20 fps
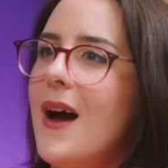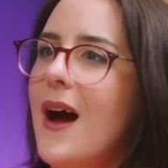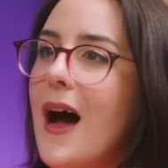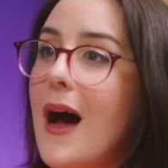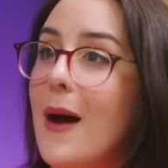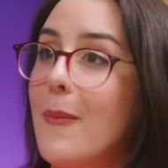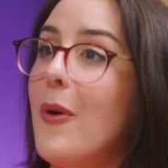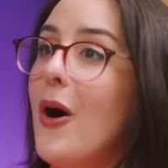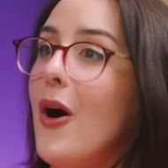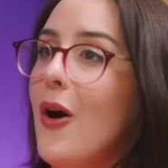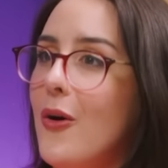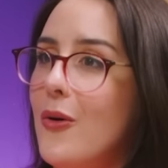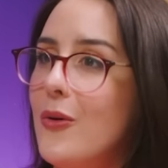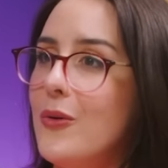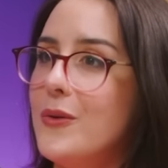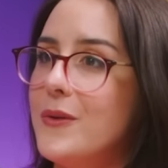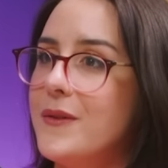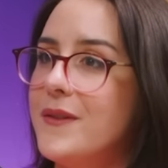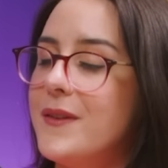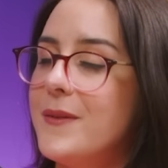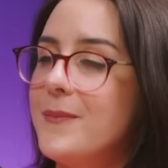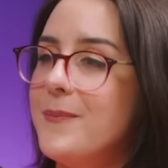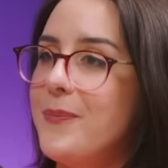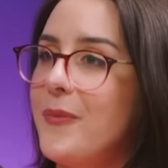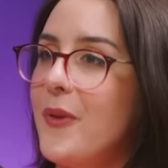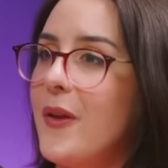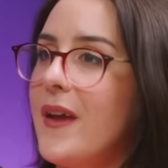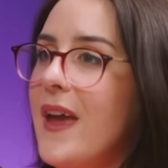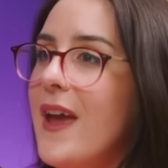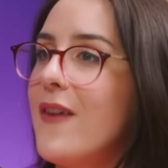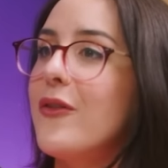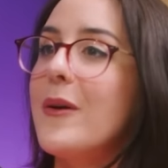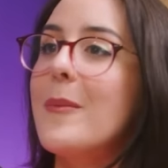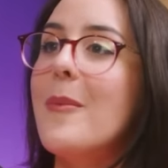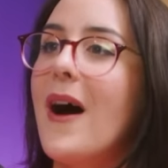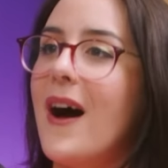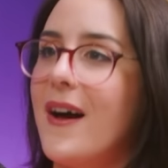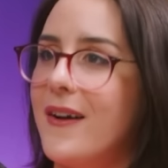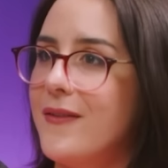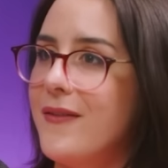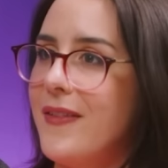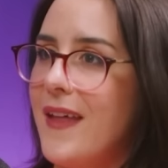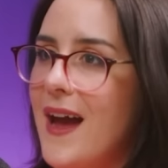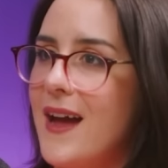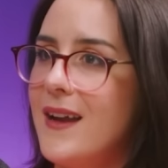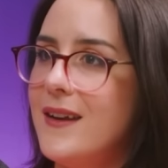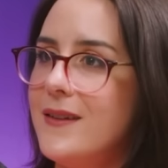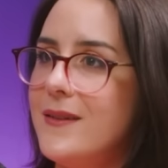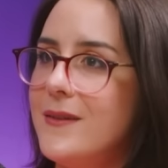uphold every part of that.